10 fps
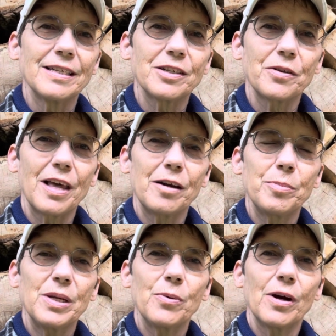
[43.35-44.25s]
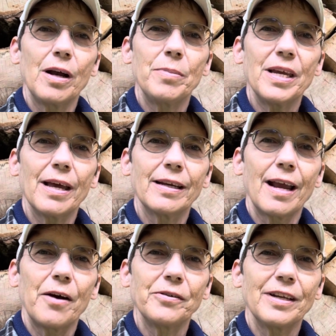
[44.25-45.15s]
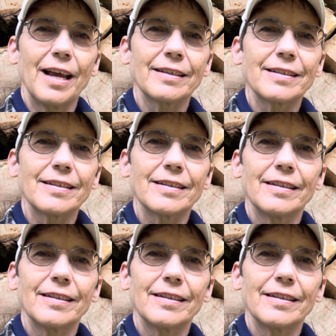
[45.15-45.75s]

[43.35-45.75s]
so that'll be where I'll be heading out next.